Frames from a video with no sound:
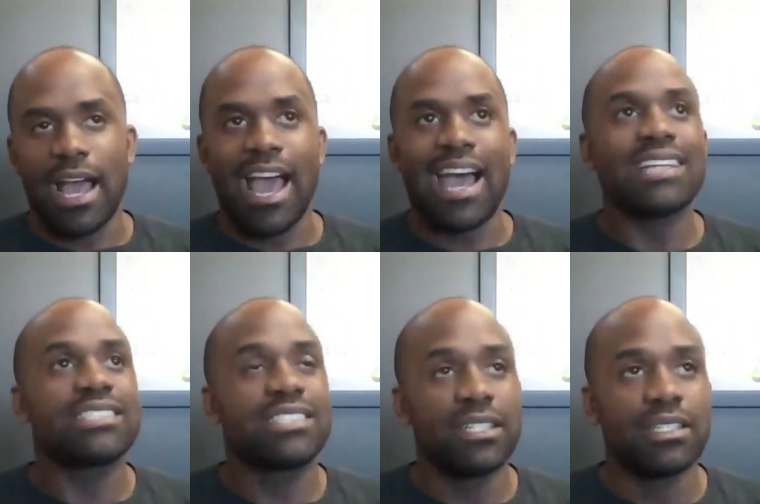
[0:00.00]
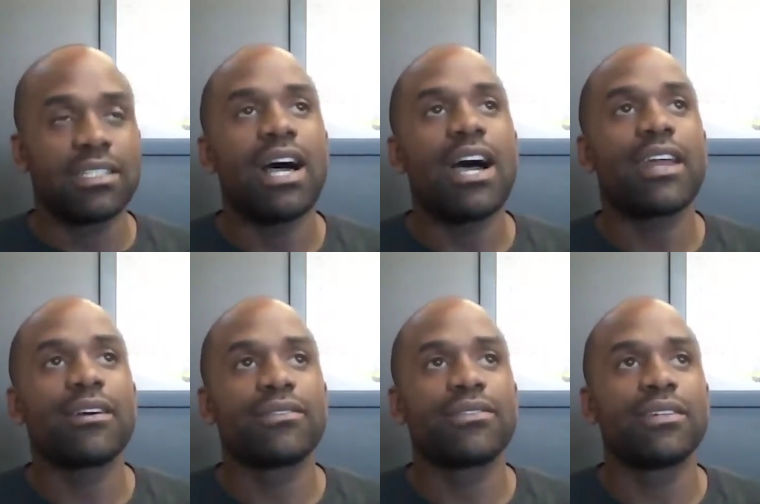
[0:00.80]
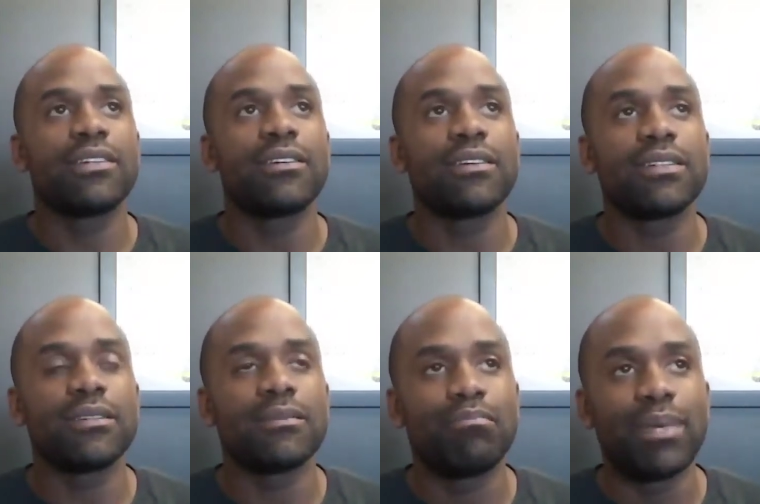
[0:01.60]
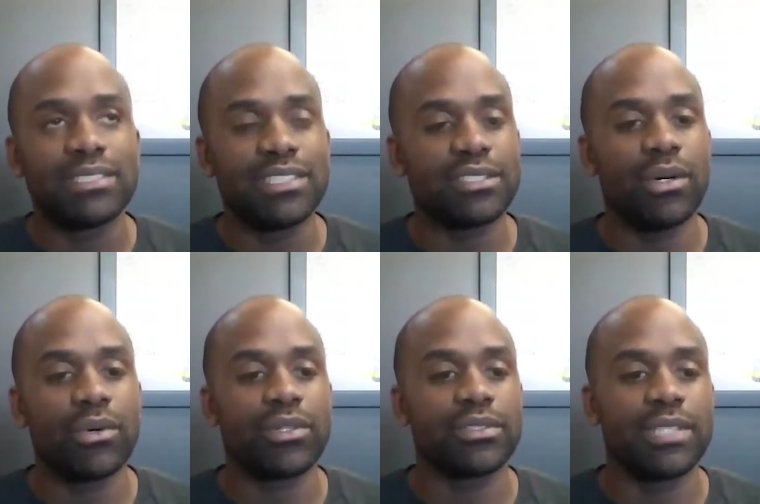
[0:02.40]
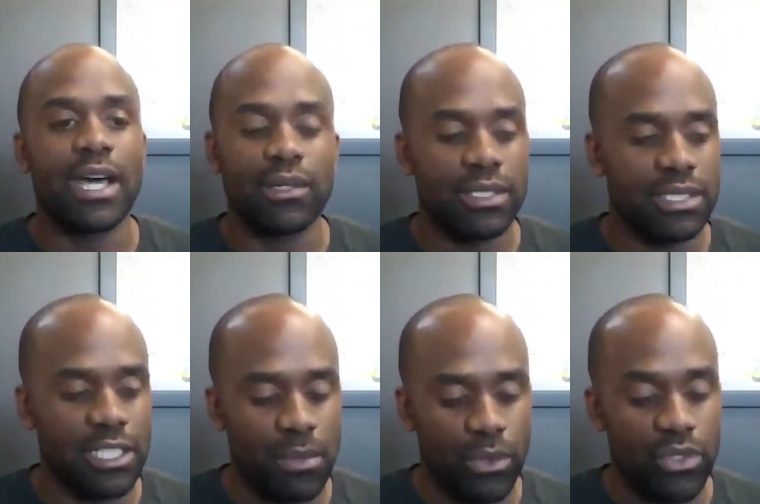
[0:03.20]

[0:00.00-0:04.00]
I see a lot of business owners, not only gym owners,